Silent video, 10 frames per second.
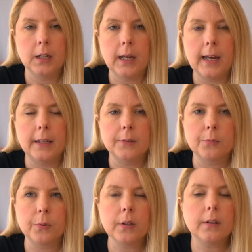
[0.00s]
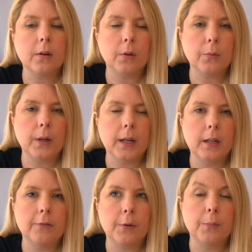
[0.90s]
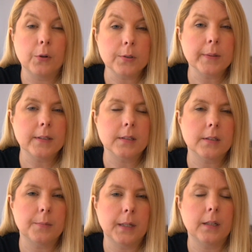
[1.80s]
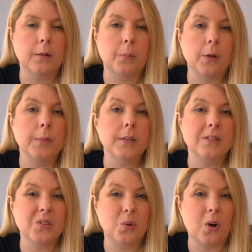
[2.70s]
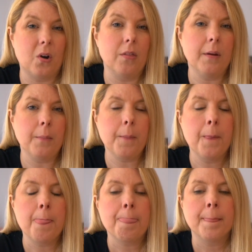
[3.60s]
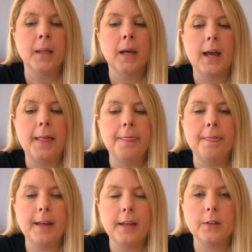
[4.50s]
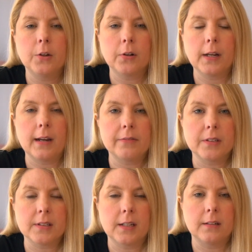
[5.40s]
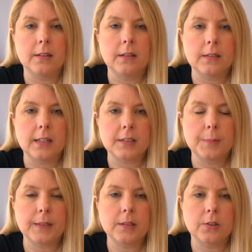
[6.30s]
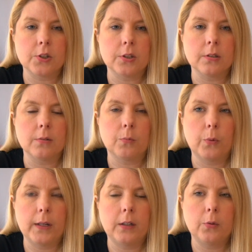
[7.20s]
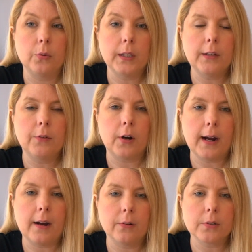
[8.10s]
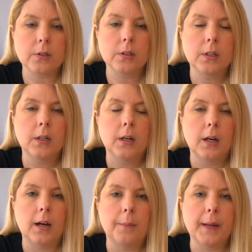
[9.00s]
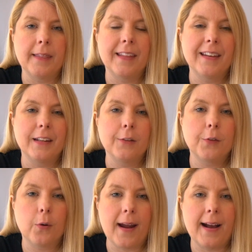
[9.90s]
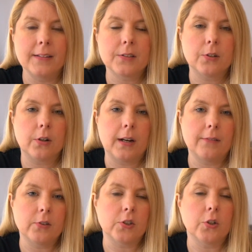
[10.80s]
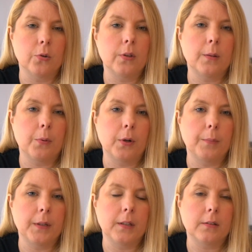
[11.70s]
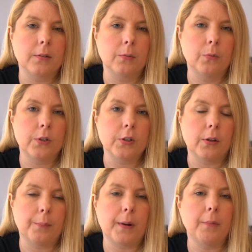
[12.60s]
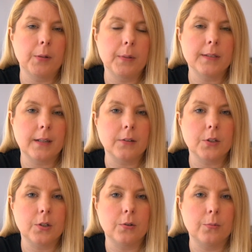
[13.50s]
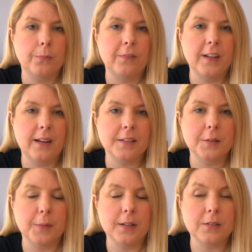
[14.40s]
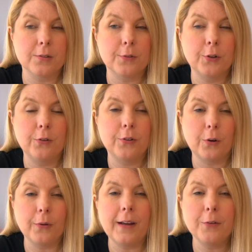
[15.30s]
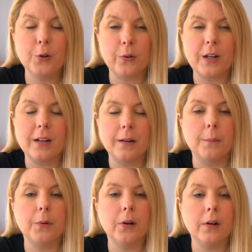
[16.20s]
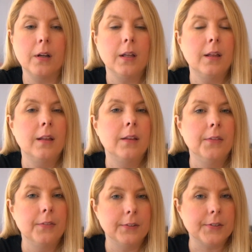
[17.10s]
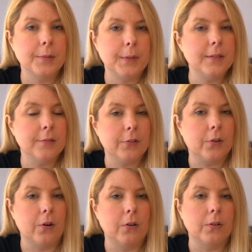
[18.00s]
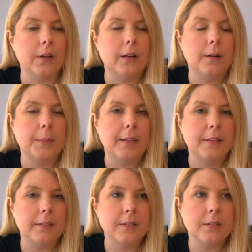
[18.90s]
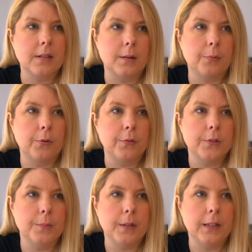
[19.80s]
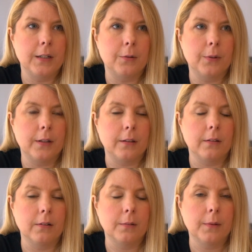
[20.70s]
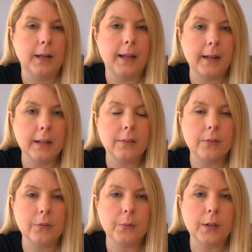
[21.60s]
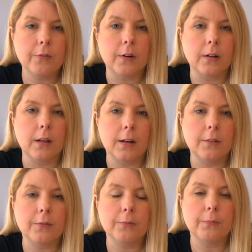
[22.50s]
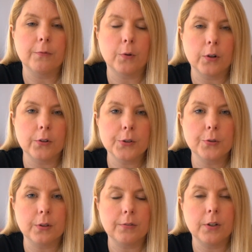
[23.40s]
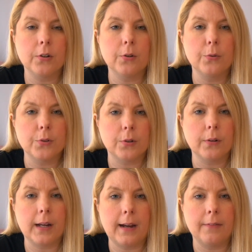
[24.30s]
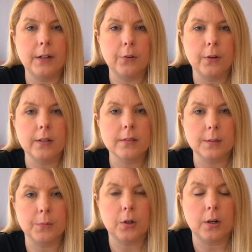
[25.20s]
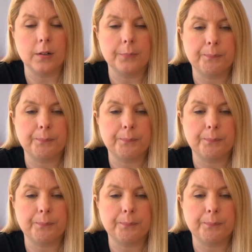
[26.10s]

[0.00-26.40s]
And really the only way for most places to make an appointment is to call them. And then you're gonna have to send a text message when you leave your house. And then if you're asked, you're gonna have to show the appointment, which will probably be sent to you via SMS. So if you don't have a Greek number, this could be difficult. I think this is gonna prove to be a real headache this week for a lot of foreigners who live here who don't have a Greek SIM card.